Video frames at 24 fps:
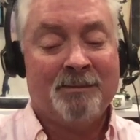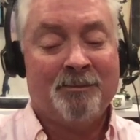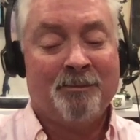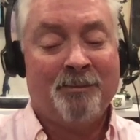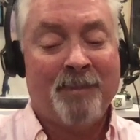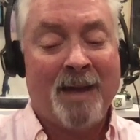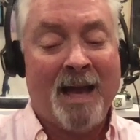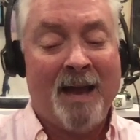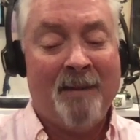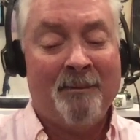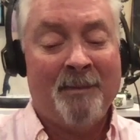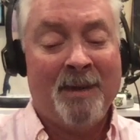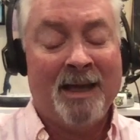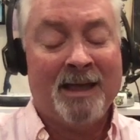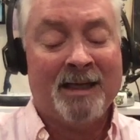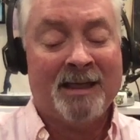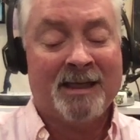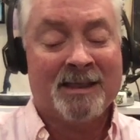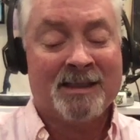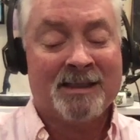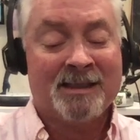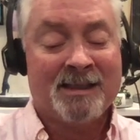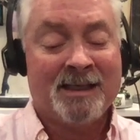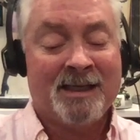Batman
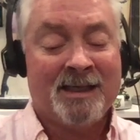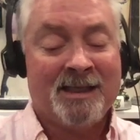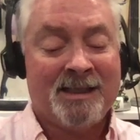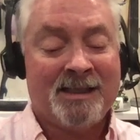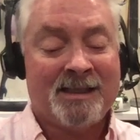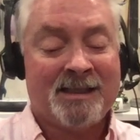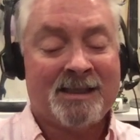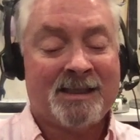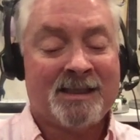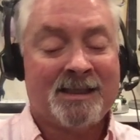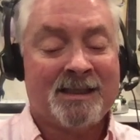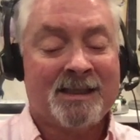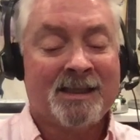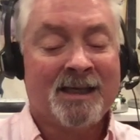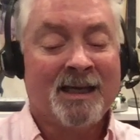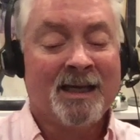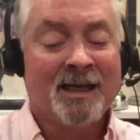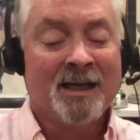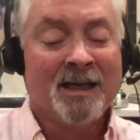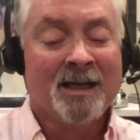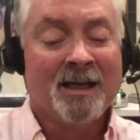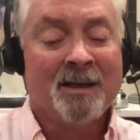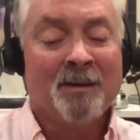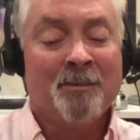exists,
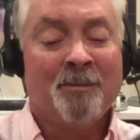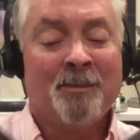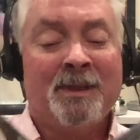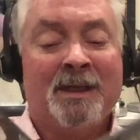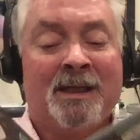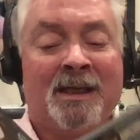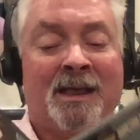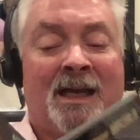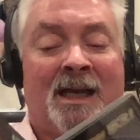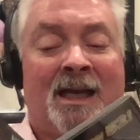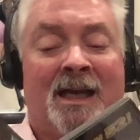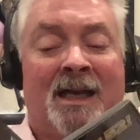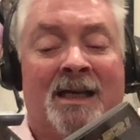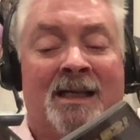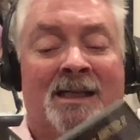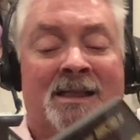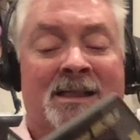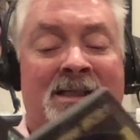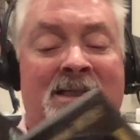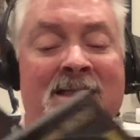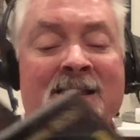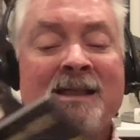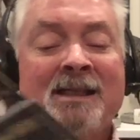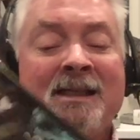
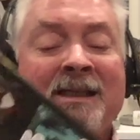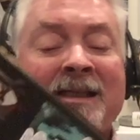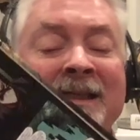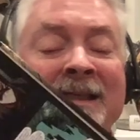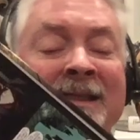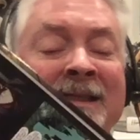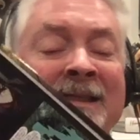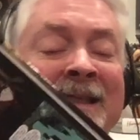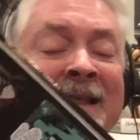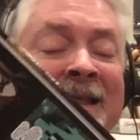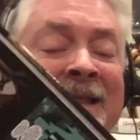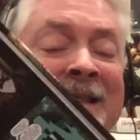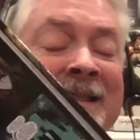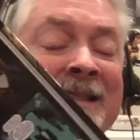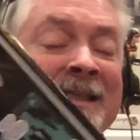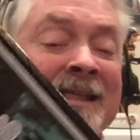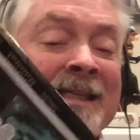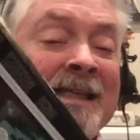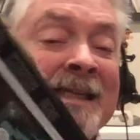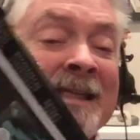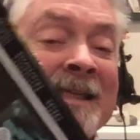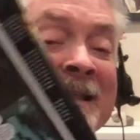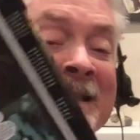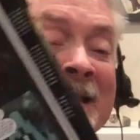because this
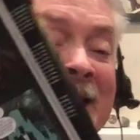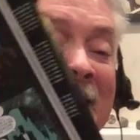is